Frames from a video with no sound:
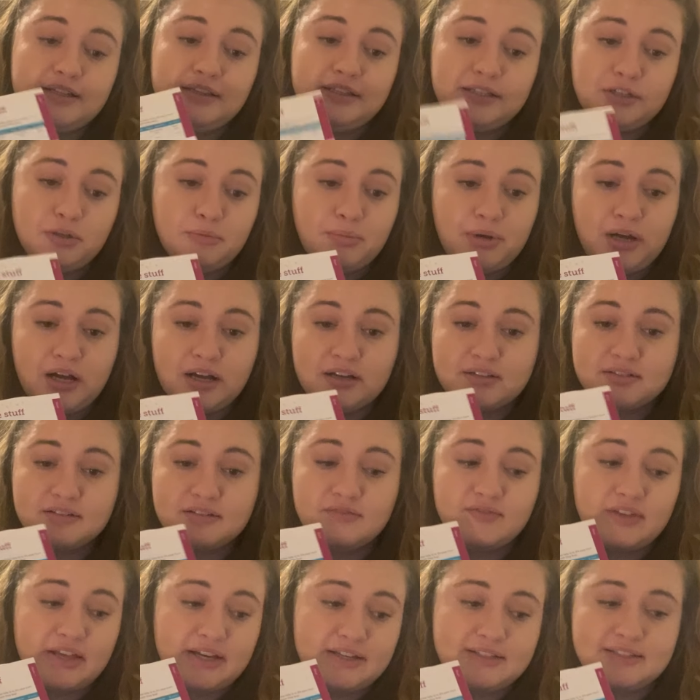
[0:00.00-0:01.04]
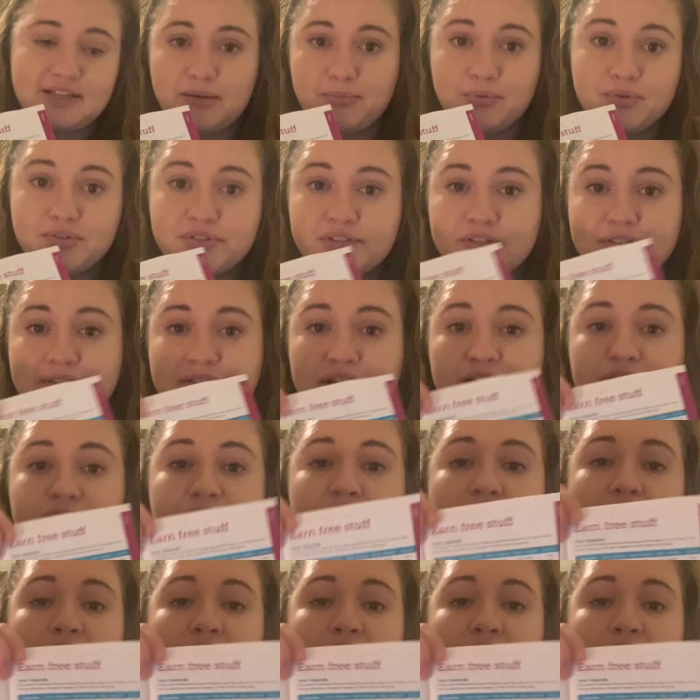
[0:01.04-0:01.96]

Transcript: little box of like samples and stuff,